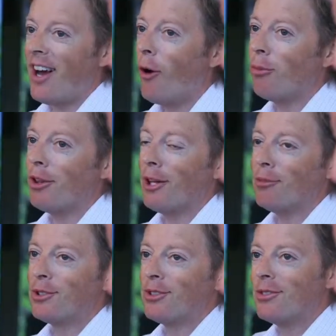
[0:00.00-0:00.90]

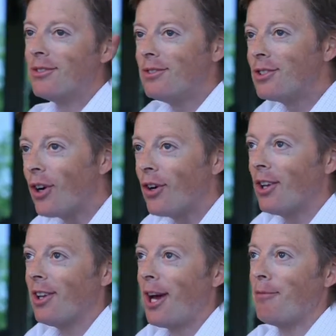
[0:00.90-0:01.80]
about
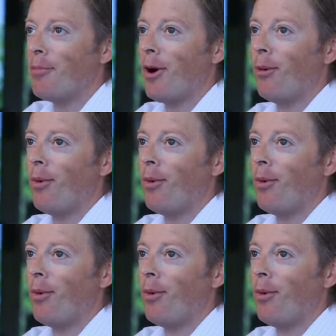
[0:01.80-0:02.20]
what we believe,